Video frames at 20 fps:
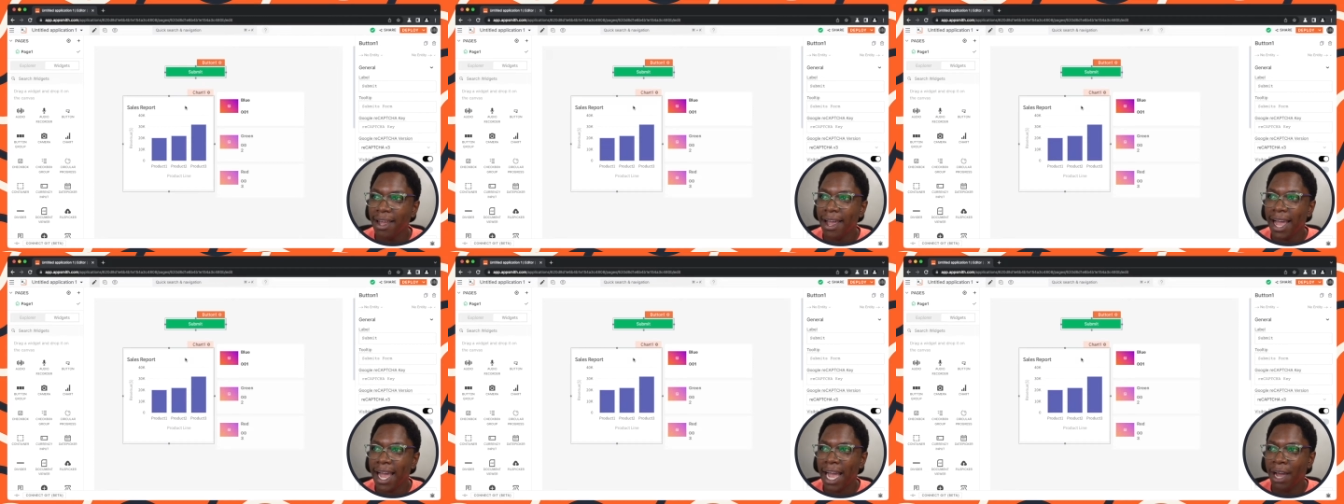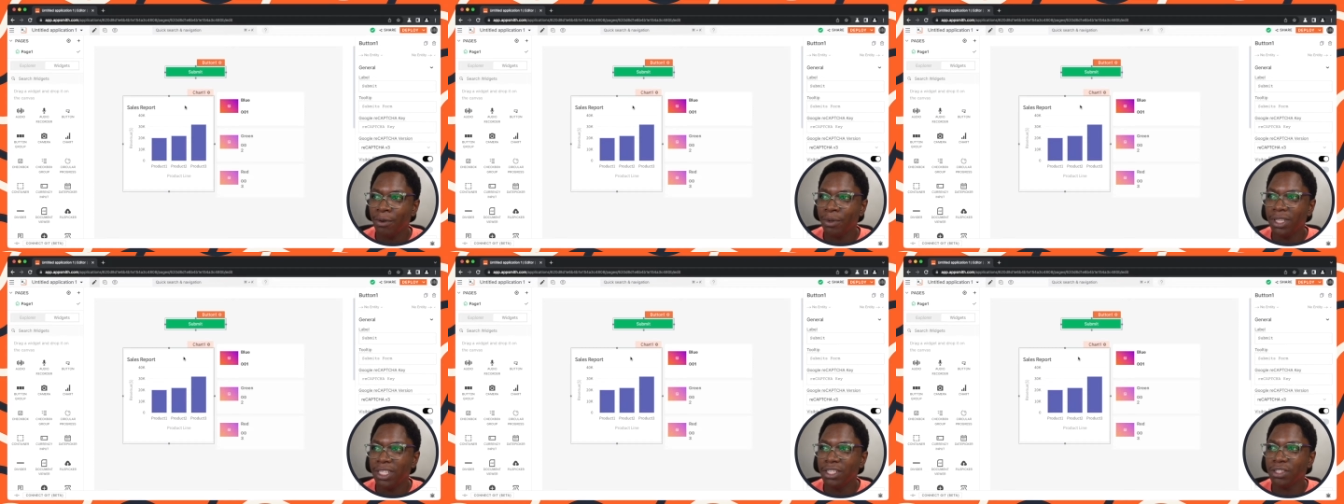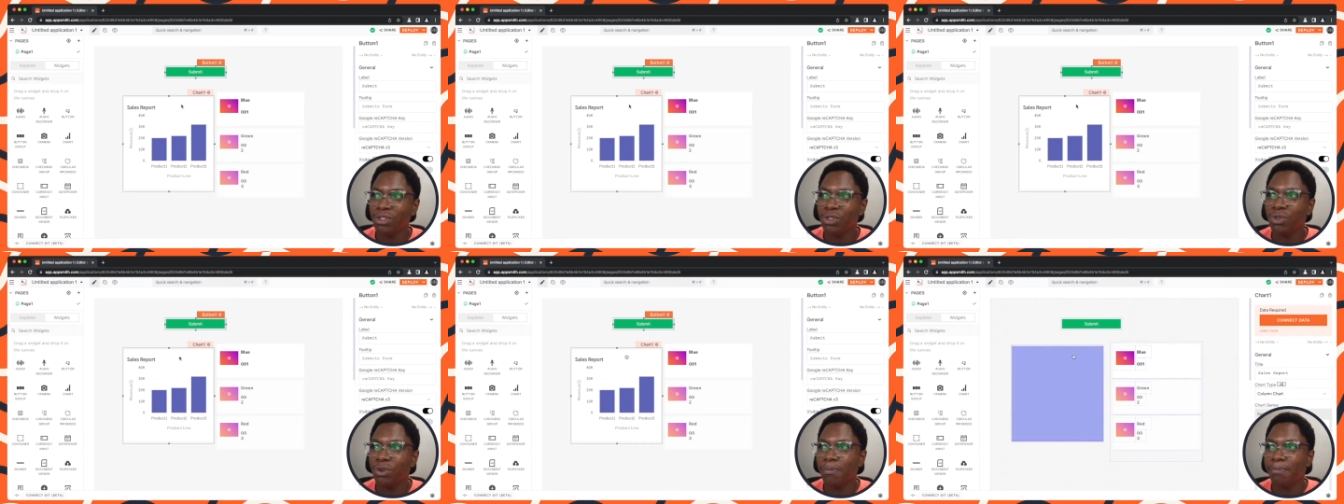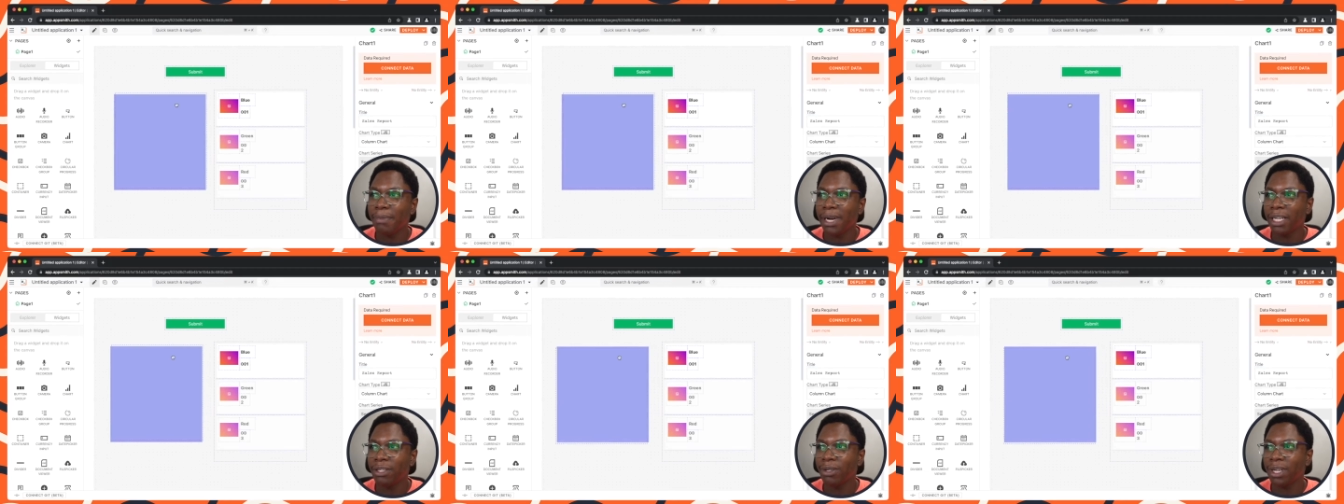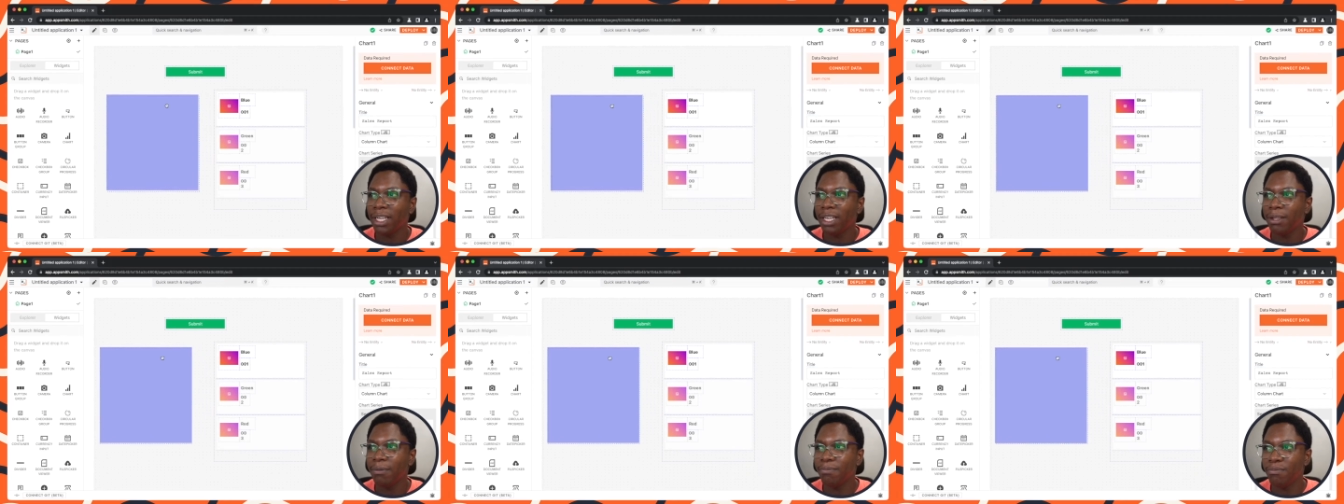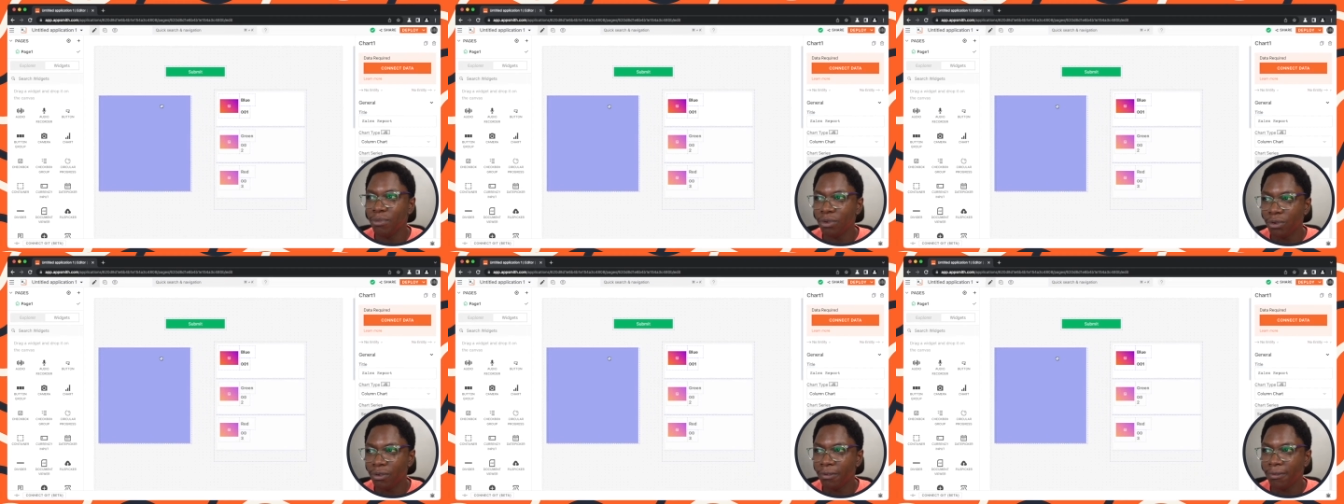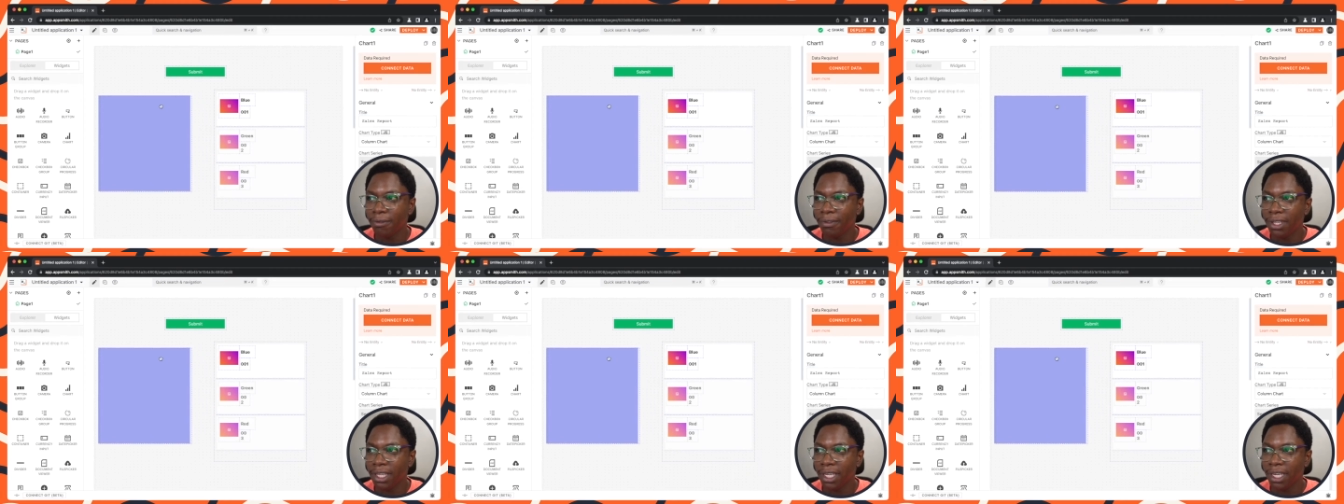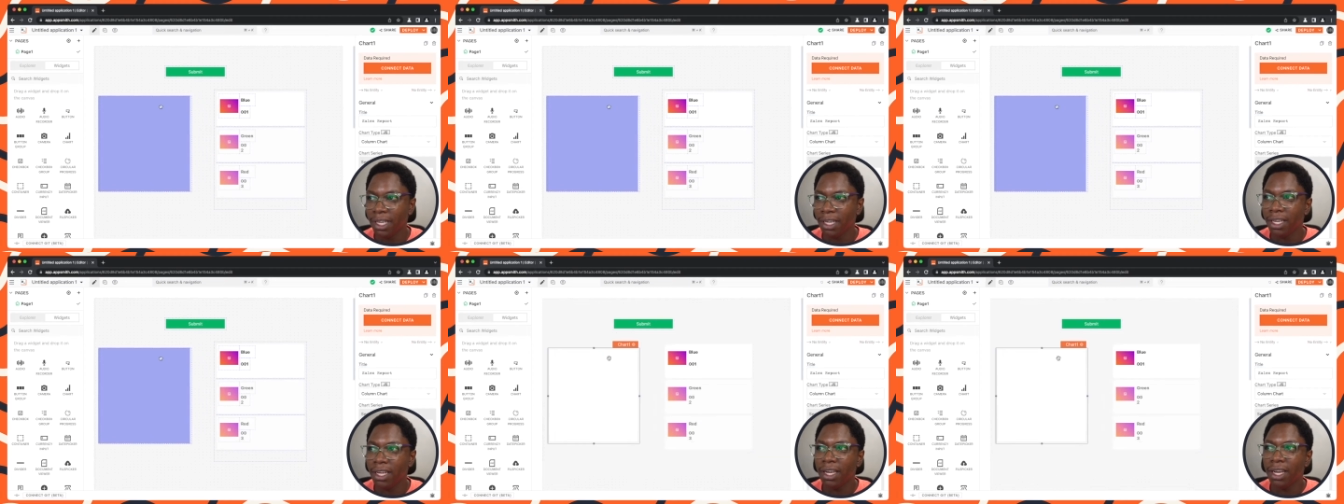I would need to manually move the